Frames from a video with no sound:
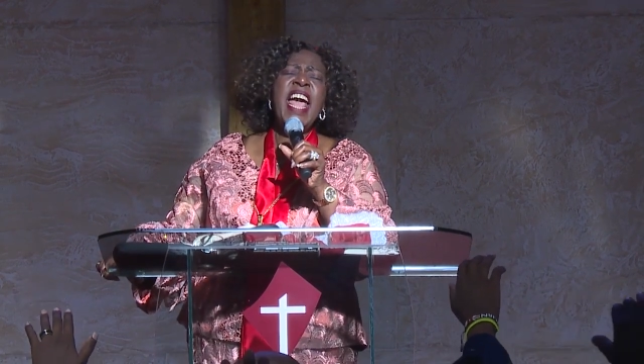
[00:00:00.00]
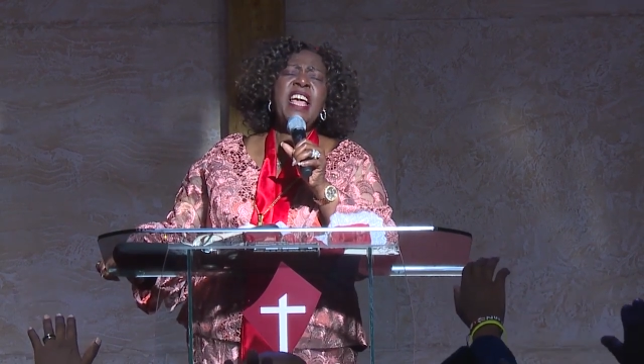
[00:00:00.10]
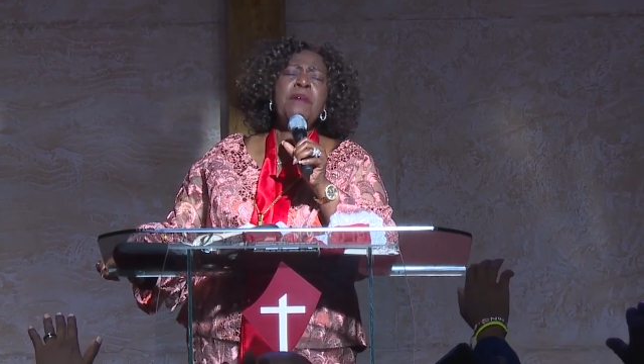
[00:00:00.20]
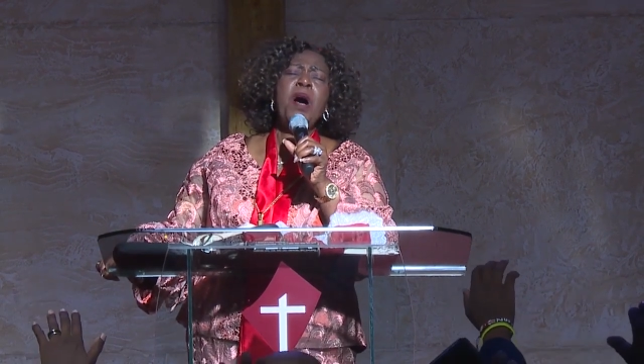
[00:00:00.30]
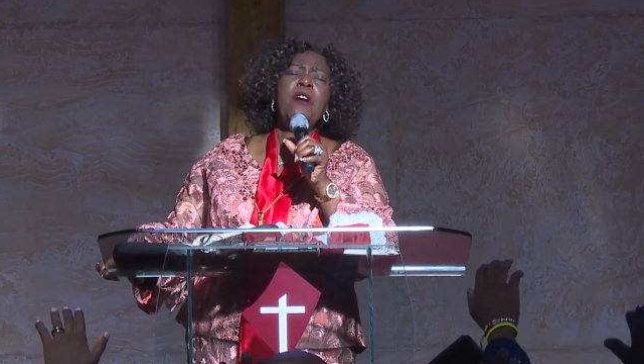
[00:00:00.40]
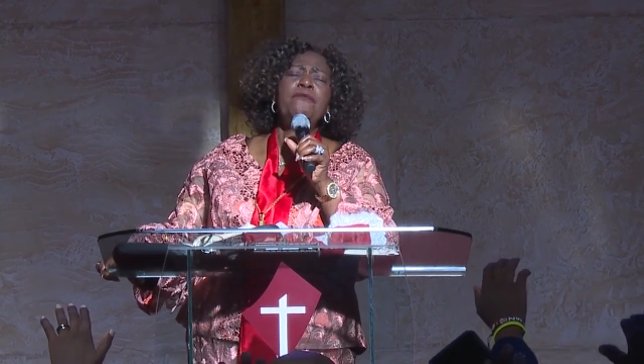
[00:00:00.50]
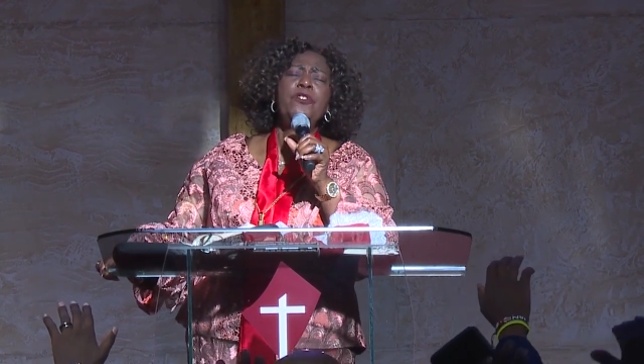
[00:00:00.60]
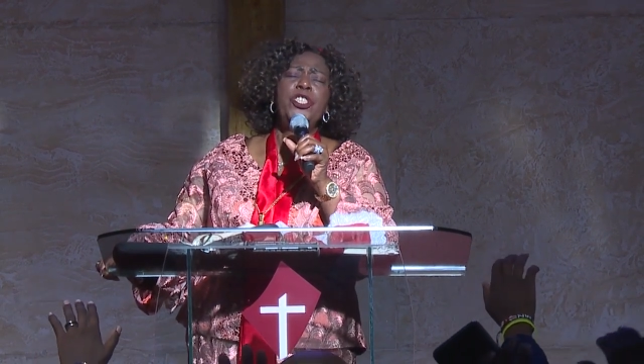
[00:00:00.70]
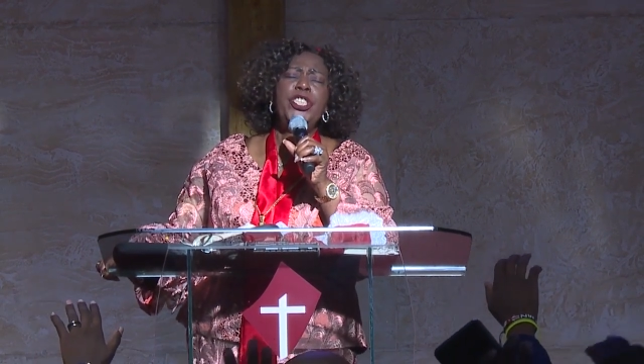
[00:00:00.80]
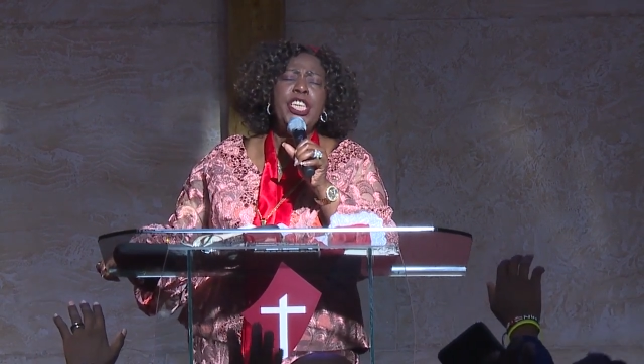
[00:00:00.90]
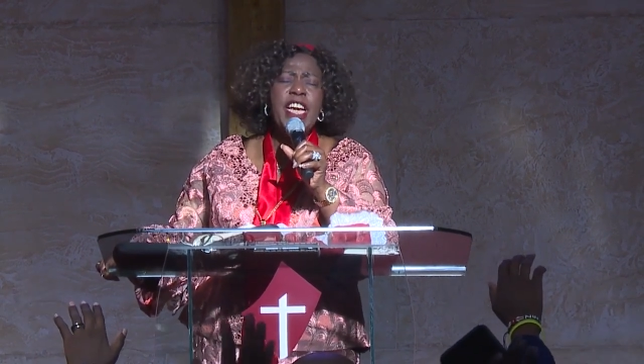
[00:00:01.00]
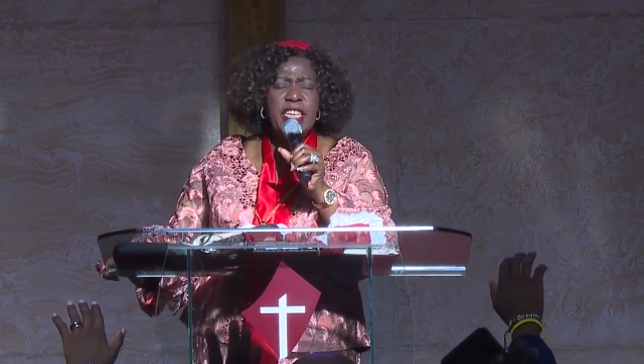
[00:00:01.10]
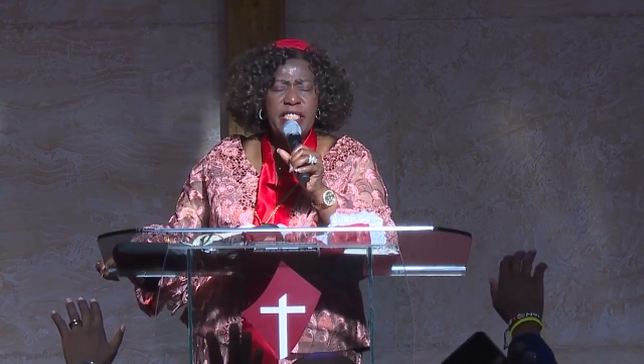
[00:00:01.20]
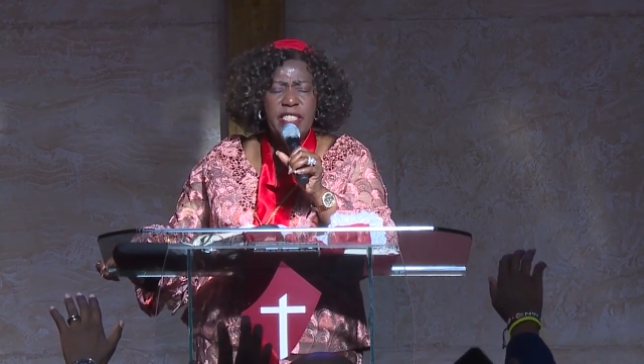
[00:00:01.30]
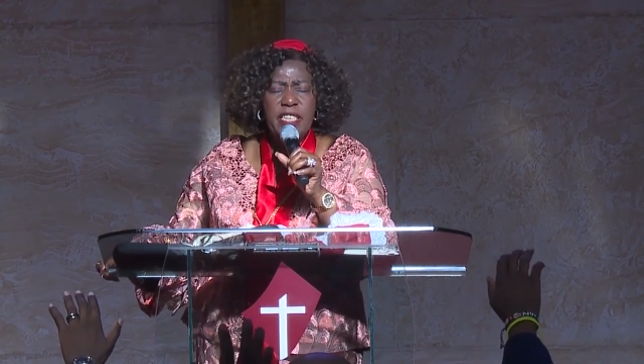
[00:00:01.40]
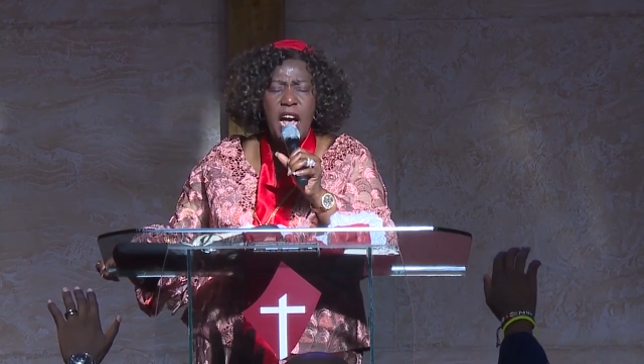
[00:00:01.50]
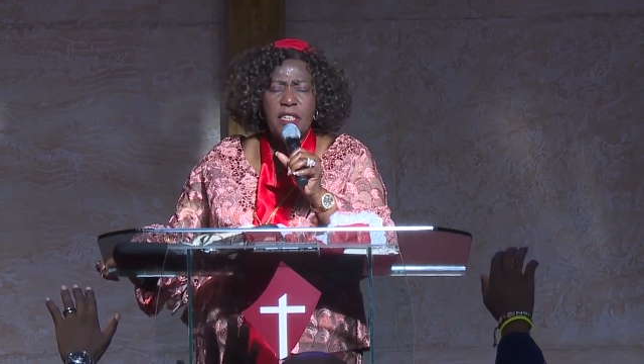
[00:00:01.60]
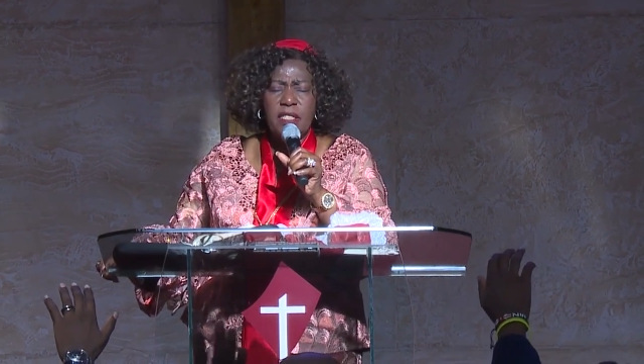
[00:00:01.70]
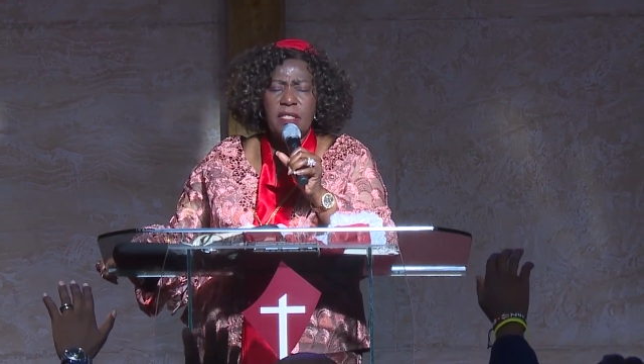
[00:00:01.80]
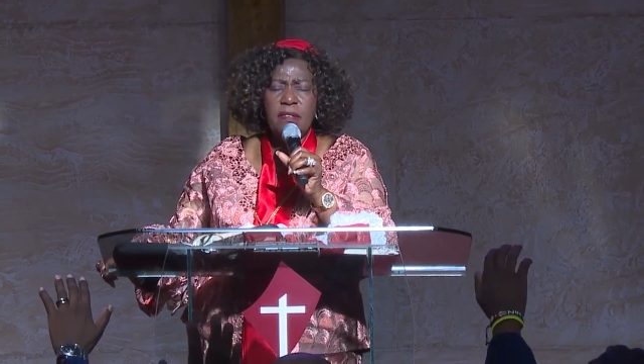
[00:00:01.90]
name of
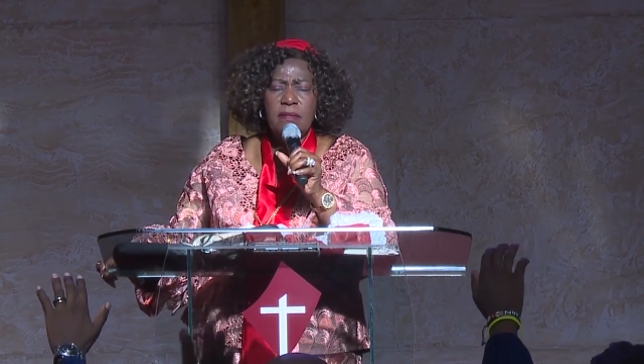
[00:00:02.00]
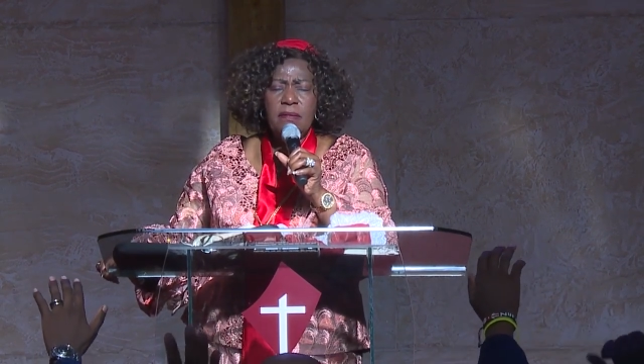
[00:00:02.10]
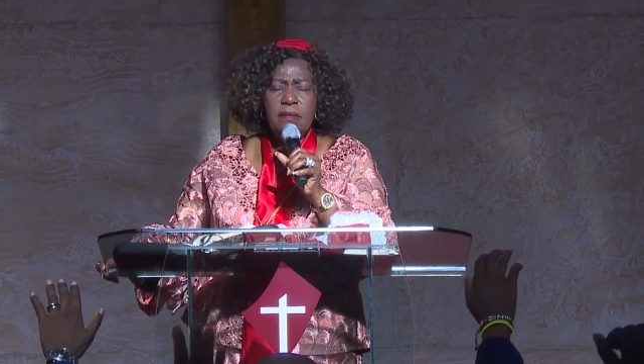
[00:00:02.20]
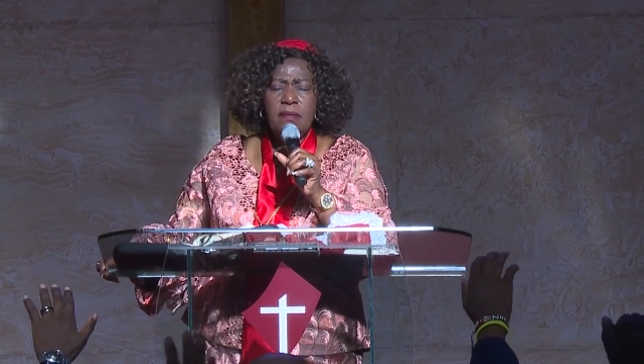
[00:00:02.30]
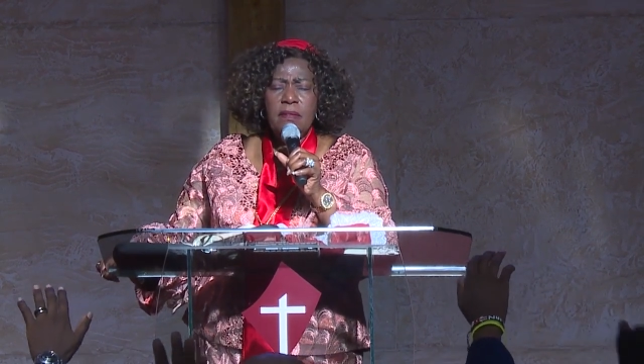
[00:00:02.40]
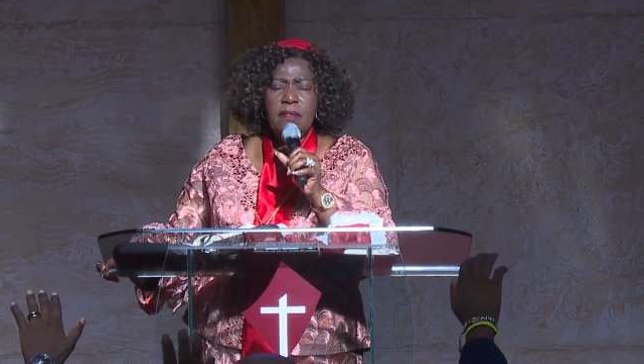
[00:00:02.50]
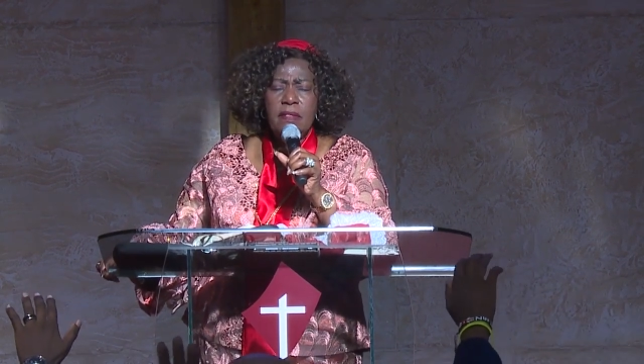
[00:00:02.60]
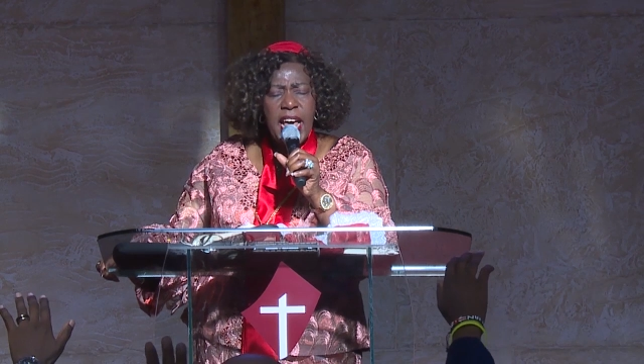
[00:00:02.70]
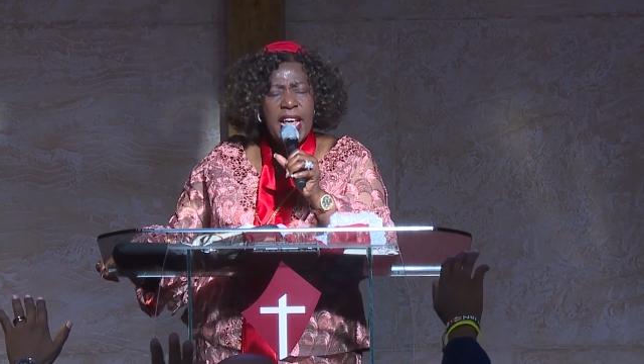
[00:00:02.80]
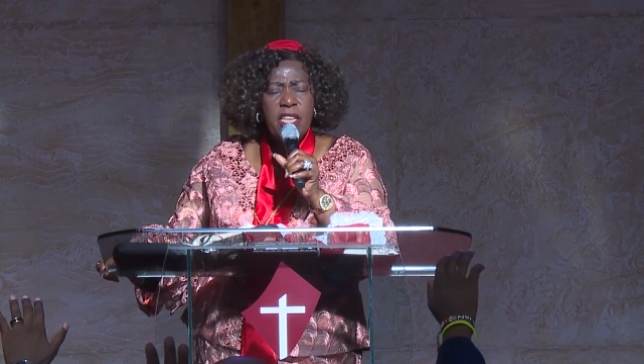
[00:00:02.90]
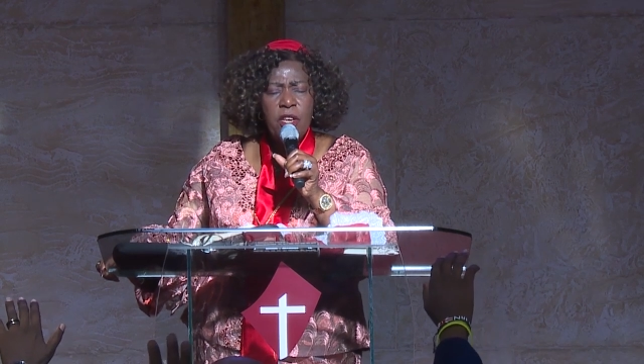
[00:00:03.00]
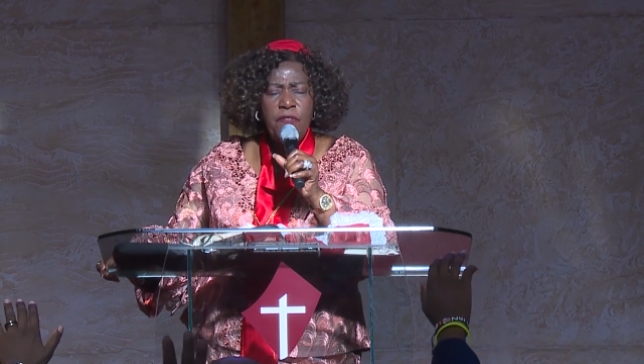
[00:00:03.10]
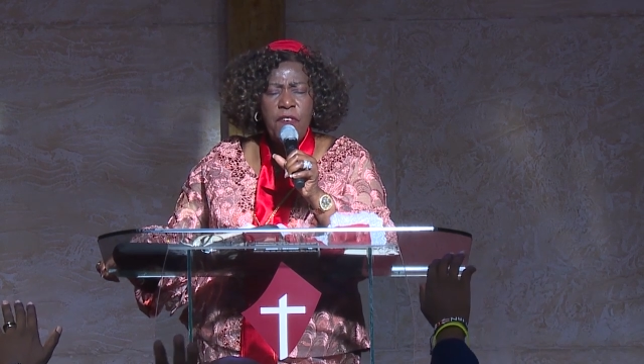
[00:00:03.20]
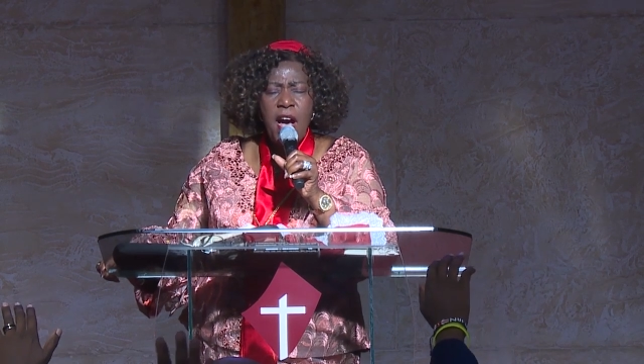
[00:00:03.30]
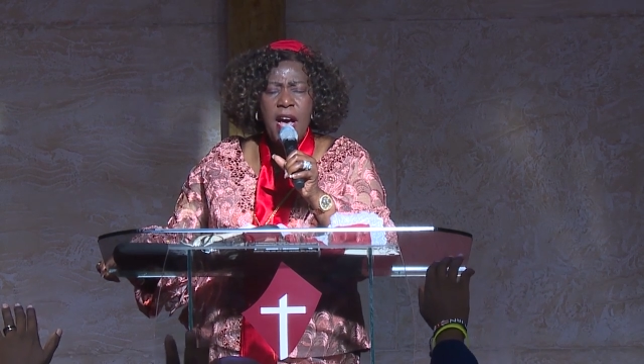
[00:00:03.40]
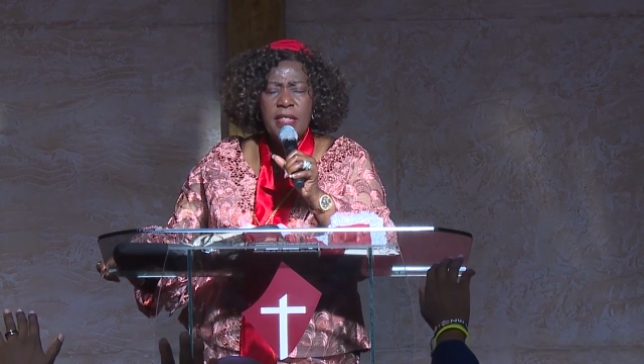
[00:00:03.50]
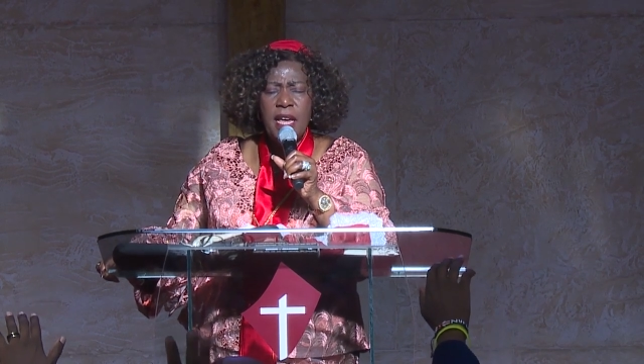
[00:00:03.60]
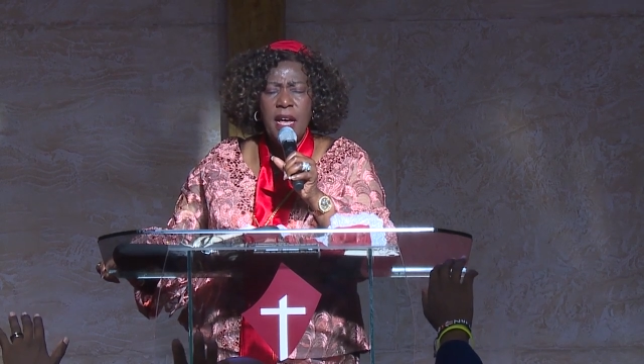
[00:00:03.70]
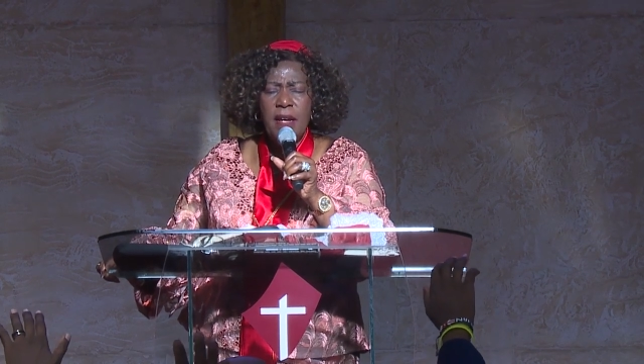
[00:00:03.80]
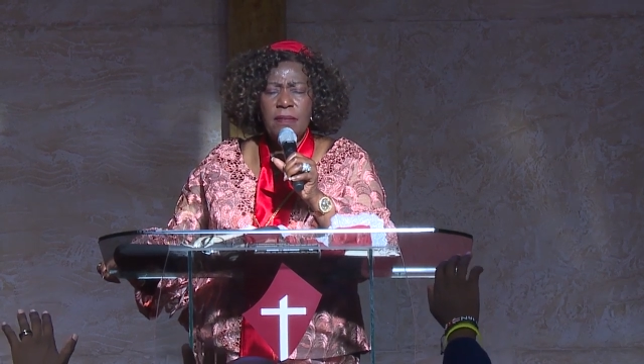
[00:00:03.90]
Jesus. Thank you,
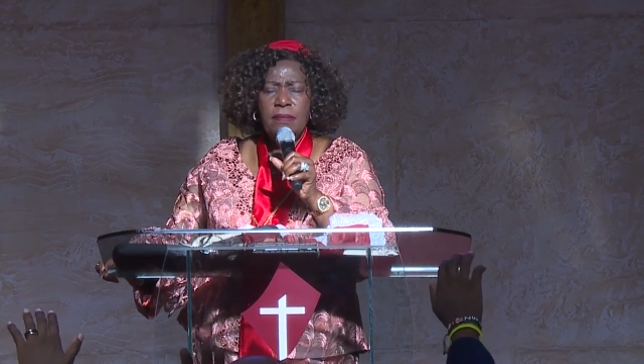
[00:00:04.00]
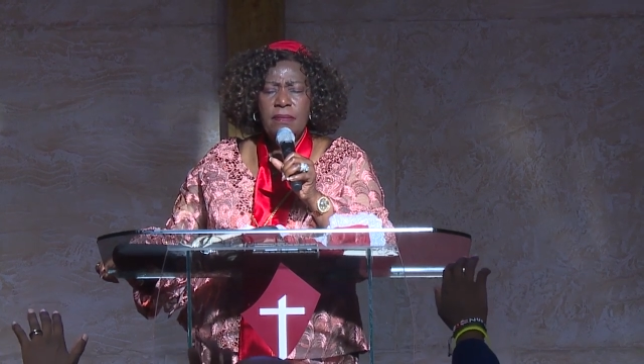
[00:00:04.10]
Father,